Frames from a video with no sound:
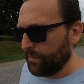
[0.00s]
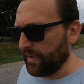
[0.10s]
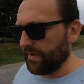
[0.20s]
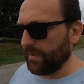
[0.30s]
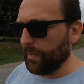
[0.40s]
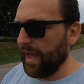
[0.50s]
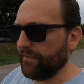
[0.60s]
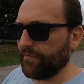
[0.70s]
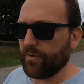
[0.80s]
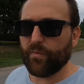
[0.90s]
but it's a
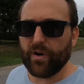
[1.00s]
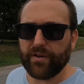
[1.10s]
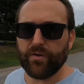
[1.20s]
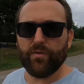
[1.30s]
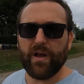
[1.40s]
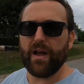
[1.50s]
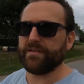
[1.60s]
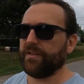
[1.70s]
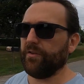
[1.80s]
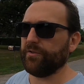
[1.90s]
platform where you
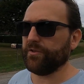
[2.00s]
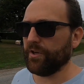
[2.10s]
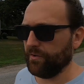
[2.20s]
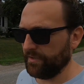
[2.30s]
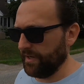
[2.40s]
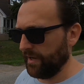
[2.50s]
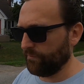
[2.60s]
execute your code.